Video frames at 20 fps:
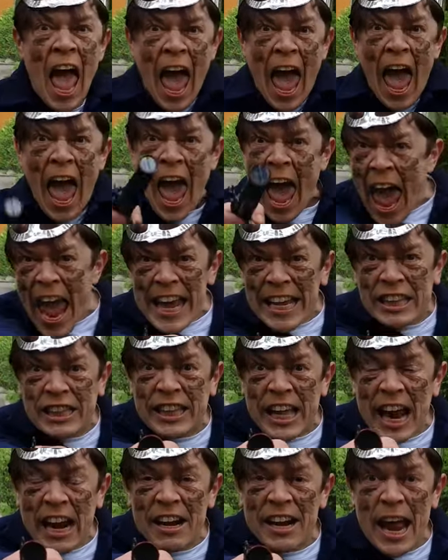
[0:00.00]

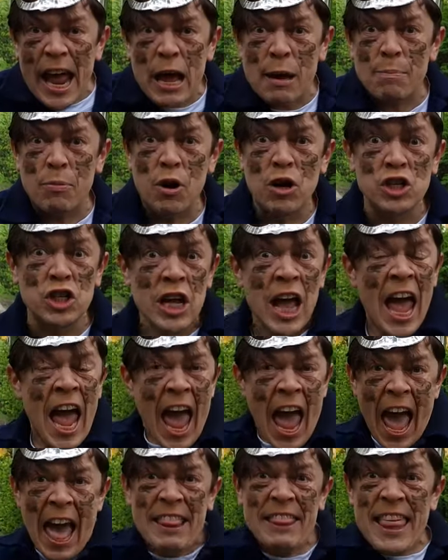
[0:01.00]
hate their neighbors
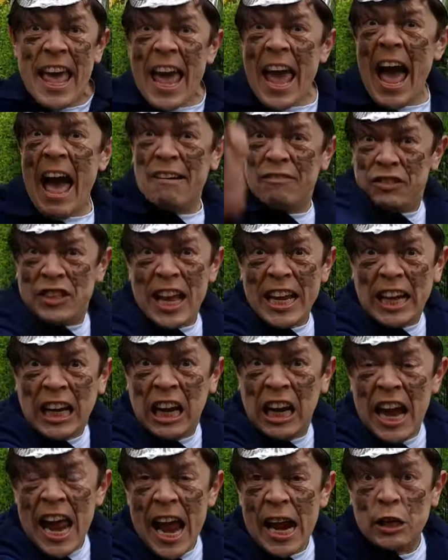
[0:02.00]
and they have
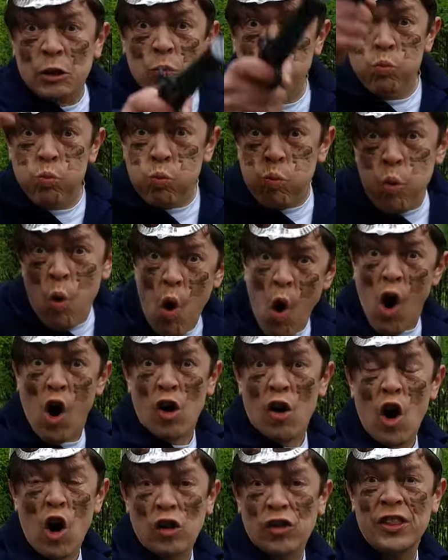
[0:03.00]
declared
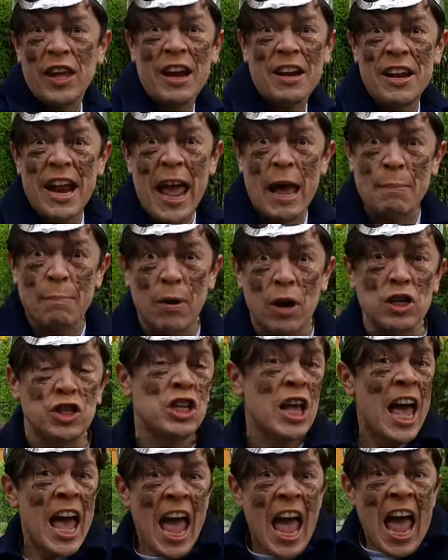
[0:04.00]
war on their
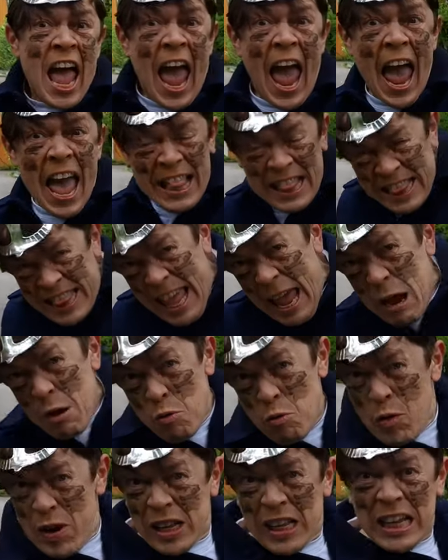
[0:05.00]
neighbors no. and they
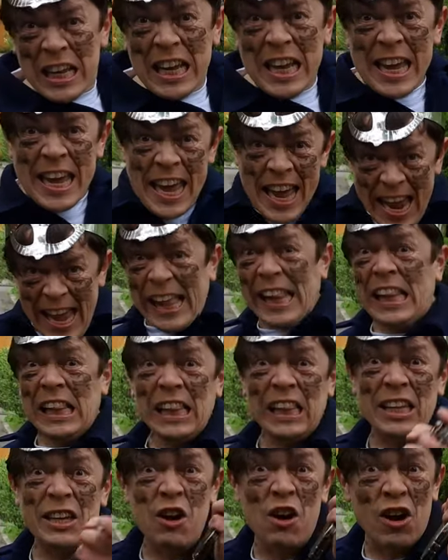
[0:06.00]
will
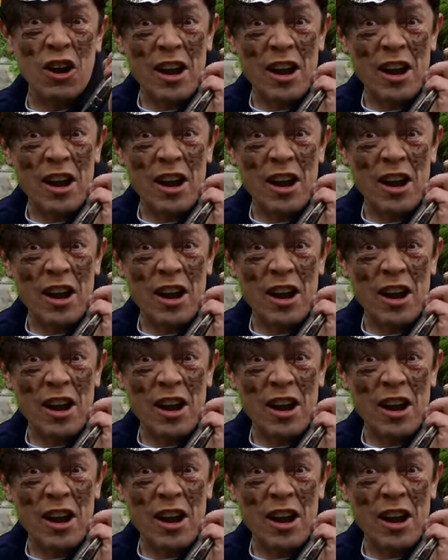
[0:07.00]
kill your